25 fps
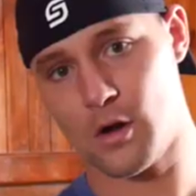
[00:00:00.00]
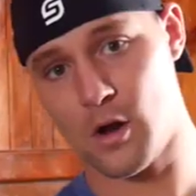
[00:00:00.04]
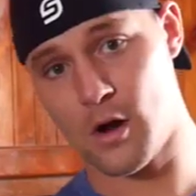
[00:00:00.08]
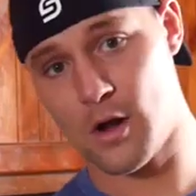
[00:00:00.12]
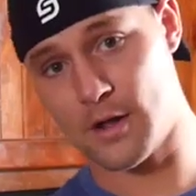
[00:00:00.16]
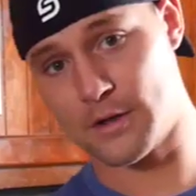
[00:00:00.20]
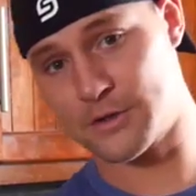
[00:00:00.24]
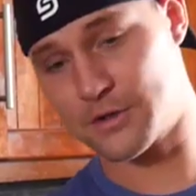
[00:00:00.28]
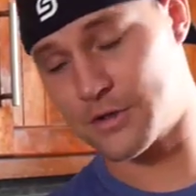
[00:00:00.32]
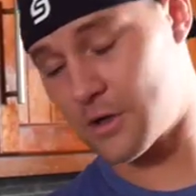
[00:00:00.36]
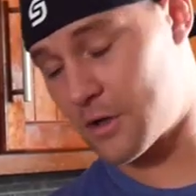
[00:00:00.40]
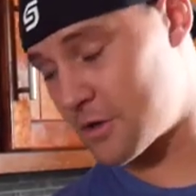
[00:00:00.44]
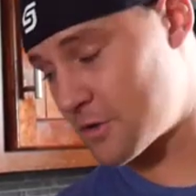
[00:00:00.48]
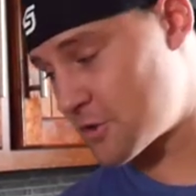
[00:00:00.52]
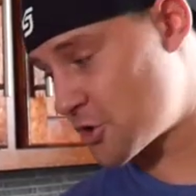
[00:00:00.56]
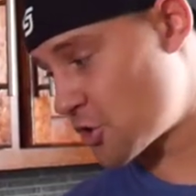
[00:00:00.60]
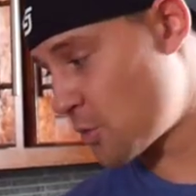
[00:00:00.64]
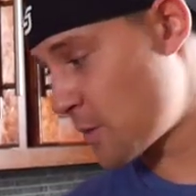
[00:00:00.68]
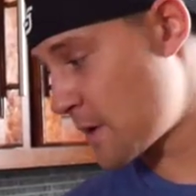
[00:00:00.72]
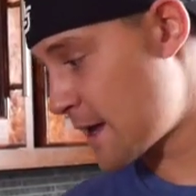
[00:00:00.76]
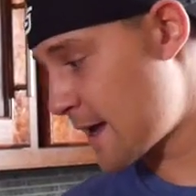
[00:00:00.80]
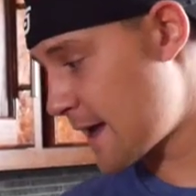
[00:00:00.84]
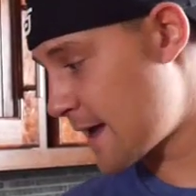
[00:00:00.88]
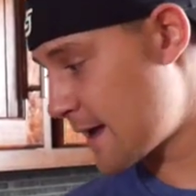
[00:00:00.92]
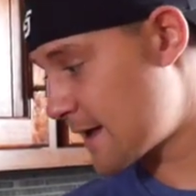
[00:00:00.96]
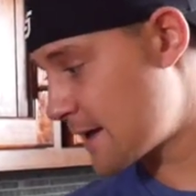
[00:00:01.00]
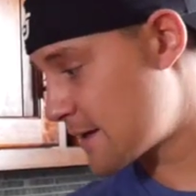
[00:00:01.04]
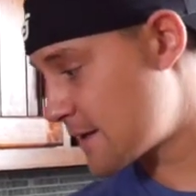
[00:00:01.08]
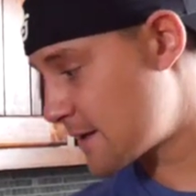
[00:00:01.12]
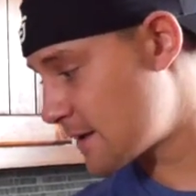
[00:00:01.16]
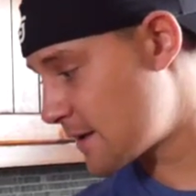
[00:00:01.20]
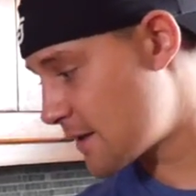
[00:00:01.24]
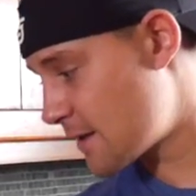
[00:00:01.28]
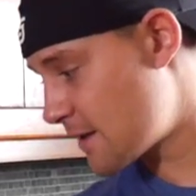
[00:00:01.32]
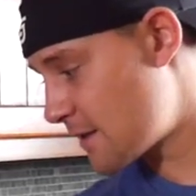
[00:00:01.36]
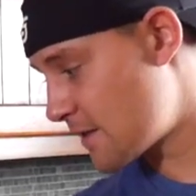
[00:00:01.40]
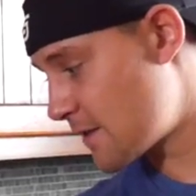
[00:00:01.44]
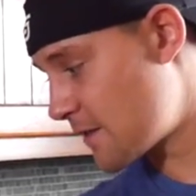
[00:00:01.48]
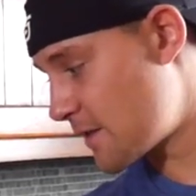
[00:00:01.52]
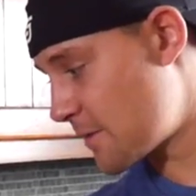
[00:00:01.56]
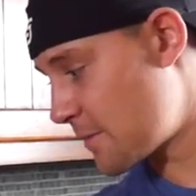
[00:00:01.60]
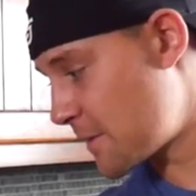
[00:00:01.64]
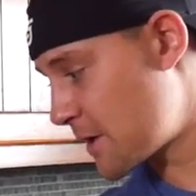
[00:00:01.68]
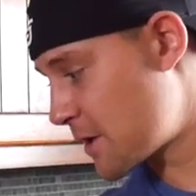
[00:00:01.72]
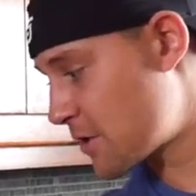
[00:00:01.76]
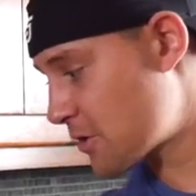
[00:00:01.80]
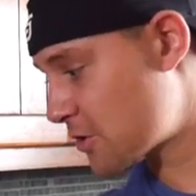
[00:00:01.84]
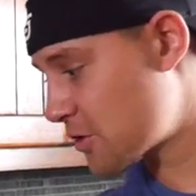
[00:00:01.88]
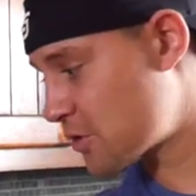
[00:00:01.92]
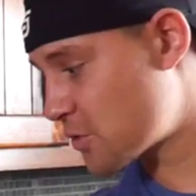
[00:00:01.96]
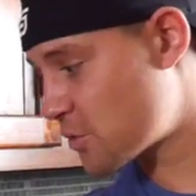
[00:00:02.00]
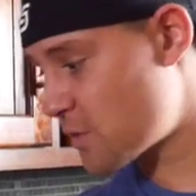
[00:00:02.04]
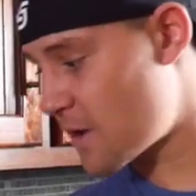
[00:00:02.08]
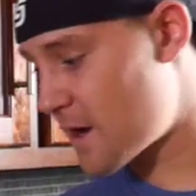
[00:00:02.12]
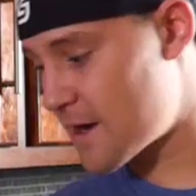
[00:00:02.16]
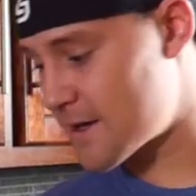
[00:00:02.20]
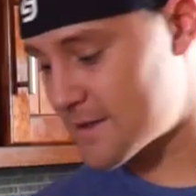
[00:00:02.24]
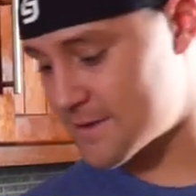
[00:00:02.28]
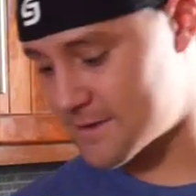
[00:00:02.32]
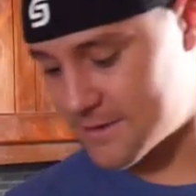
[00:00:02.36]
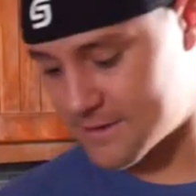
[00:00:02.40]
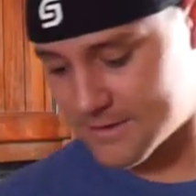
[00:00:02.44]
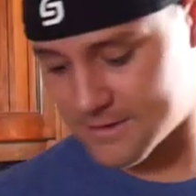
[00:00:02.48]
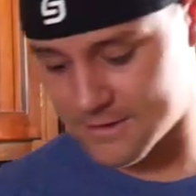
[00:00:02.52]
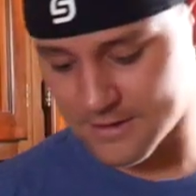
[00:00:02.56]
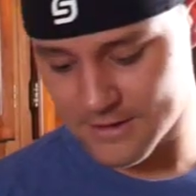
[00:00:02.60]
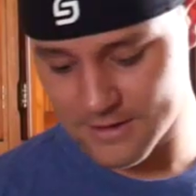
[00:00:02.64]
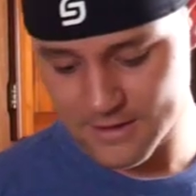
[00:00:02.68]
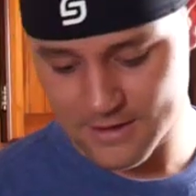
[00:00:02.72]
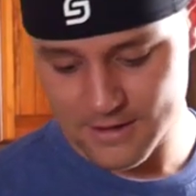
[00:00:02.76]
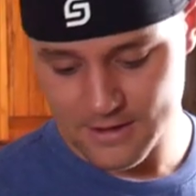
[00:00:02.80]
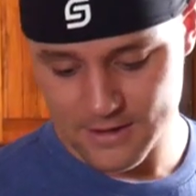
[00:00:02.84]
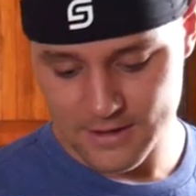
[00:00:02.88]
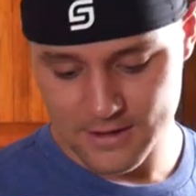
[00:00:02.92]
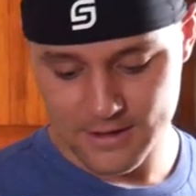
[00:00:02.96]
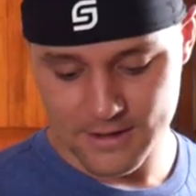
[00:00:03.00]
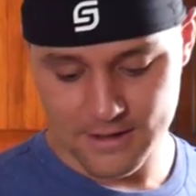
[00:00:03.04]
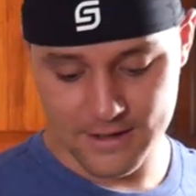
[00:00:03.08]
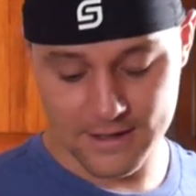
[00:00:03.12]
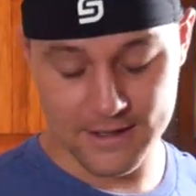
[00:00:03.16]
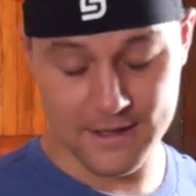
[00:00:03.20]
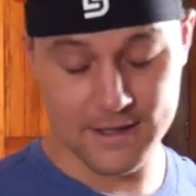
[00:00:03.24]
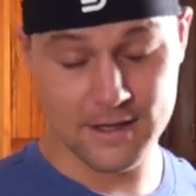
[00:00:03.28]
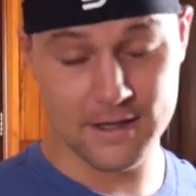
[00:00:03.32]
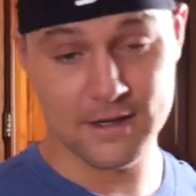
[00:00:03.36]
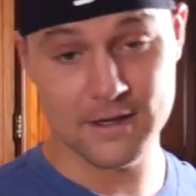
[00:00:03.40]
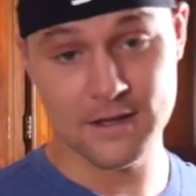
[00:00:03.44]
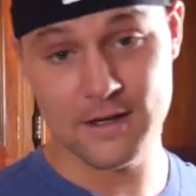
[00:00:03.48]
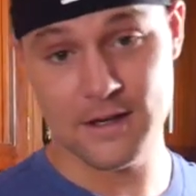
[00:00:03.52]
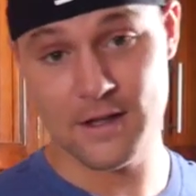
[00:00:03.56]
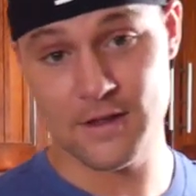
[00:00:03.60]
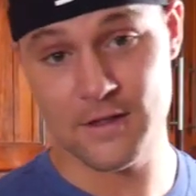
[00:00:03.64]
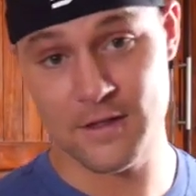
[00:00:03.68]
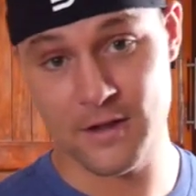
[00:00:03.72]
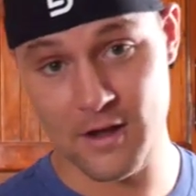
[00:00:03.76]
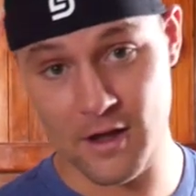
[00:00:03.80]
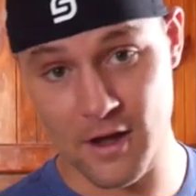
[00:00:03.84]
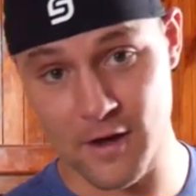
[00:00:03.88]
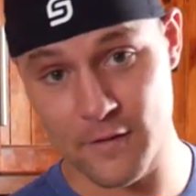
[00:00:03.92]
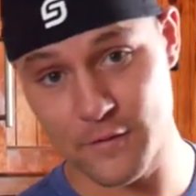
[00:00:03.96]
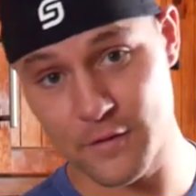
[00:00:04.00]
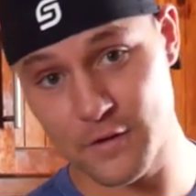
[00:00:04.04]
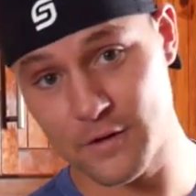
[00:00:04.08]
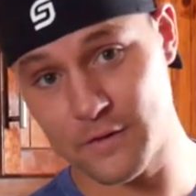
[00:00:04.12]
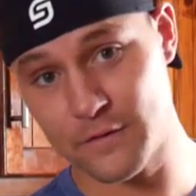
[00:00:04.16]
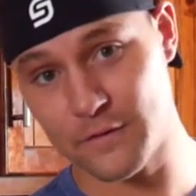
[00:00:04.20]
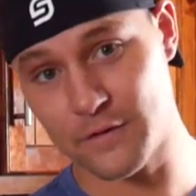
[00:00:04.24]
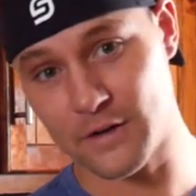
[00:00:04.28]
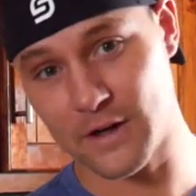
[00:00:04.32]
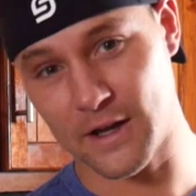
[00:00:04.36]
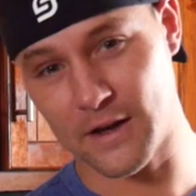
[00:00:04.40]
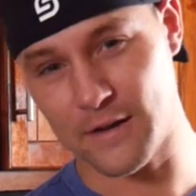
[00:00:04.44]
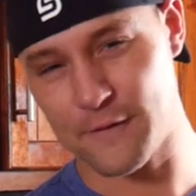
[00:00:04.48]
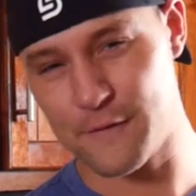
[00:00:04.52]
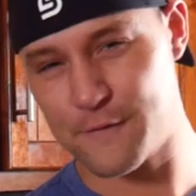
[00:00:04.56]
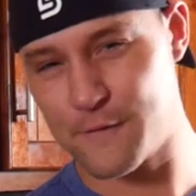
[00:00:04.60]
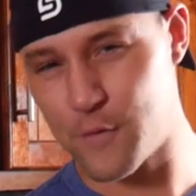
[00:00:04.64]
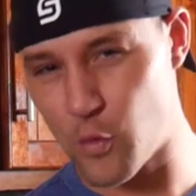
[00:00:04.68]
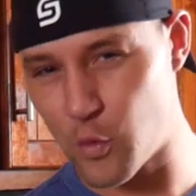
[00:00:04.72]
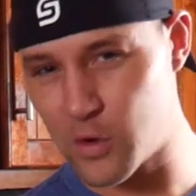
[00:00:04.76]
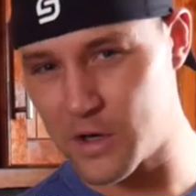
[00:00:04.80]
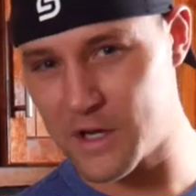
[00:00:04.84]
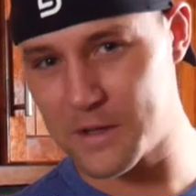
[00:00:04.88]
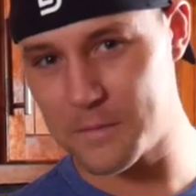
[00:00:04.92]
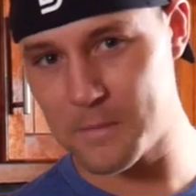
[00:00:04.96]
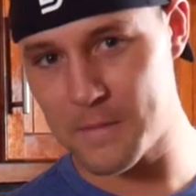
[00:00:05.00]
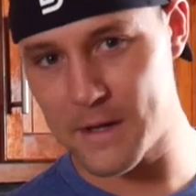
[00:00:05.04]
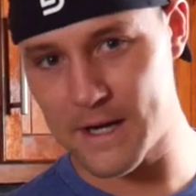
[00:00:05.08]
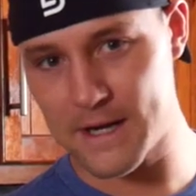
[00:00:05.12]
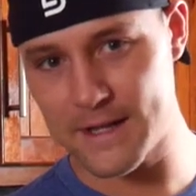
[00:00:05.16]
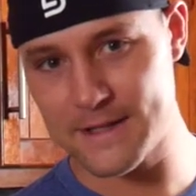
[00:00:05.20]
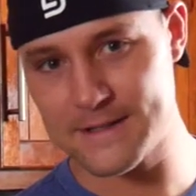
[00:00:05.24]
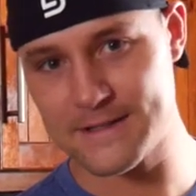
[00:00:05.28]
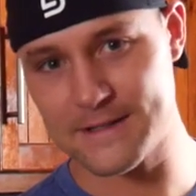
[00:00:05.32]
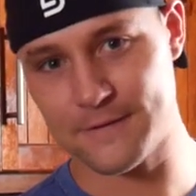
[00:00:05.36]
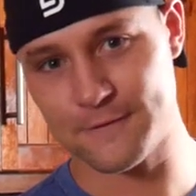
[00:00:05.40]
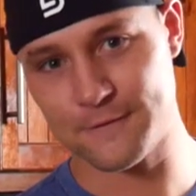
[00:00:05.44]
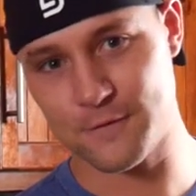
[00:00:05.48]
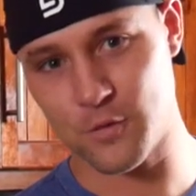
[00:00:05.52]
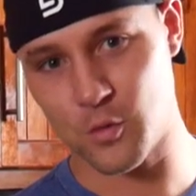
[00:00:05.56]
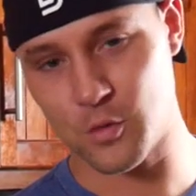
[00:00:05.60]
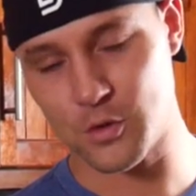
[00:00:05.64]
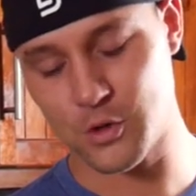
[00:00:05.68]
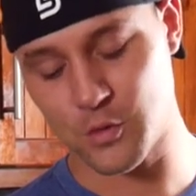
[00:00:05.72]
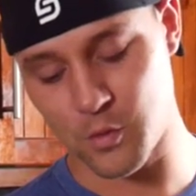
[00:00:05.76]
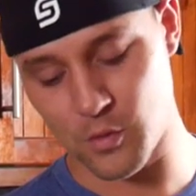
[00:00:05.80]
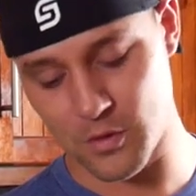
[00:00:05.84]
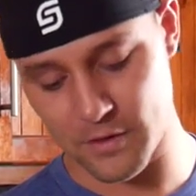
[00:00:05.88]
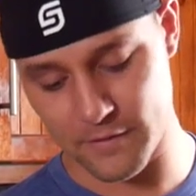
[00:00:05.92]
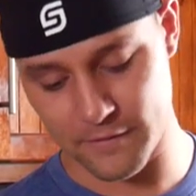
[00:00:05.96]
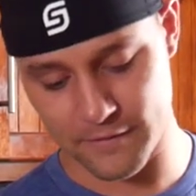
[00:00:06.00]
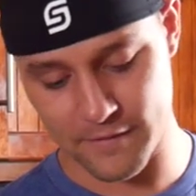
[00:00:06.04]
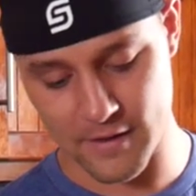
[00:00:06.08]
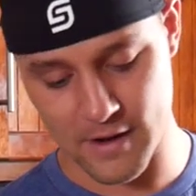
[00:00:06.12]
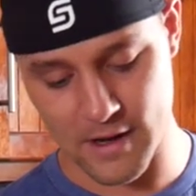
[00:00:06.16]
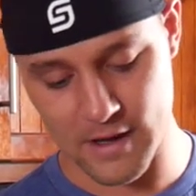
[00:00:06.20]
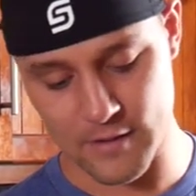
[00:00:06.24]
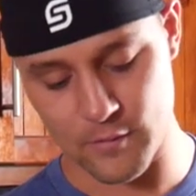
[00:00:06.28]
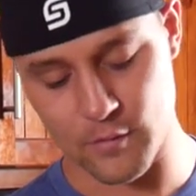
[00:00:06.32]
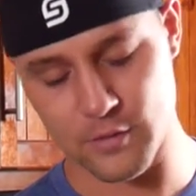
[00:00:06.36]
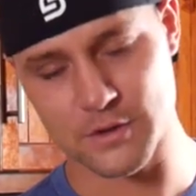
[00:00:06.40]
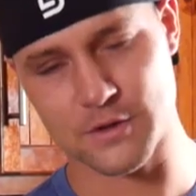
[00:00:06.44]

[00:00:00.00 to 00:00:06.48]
All right, y'all, so we had the miracle rice in the oven for like 40 minutes at 425.